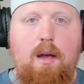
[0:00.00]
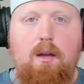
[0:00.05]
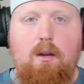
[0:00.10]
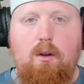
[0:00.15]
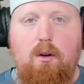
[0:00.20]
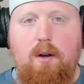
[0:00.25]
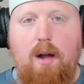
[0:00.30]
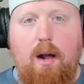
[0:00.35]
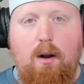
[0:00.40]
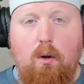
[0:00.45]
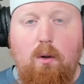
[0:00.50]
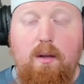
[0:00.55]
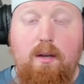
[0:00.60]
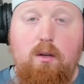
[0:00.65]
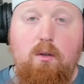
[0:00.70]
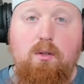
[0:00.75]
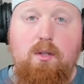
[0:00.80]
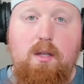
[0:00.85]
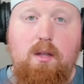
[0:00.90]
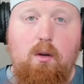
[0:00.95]
You're not only
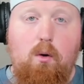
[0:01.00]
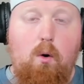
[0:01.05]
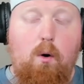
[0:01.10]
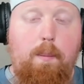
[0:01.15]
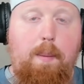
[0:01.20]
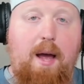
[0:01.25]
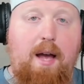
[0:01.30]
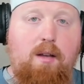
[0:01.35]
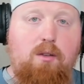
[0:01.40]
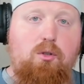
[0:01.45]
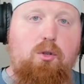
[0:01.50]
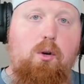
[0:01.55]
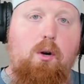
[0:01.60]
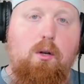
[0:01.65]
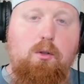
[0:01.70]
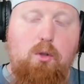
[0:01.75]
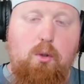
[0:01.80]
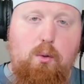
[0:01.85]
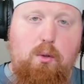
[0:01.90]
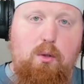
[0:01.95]
using the core package, you're
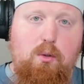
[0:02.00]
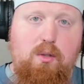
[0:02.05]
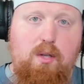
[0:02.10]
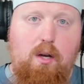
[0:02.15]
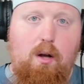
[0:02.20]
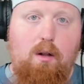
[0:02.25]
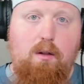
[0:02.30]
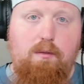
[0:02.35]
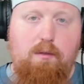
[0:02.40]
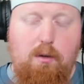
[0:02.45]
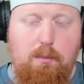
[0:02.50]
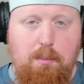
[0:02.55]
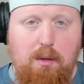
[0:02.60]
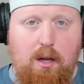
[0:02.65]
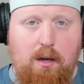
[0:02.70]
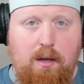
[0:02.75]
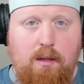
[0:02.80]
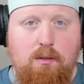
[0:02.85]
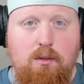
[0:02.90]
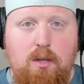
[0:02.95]
also using all of our
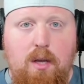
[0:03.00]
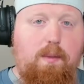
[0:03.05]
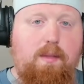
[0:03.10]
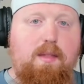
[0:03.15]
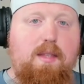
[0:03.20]
plugins.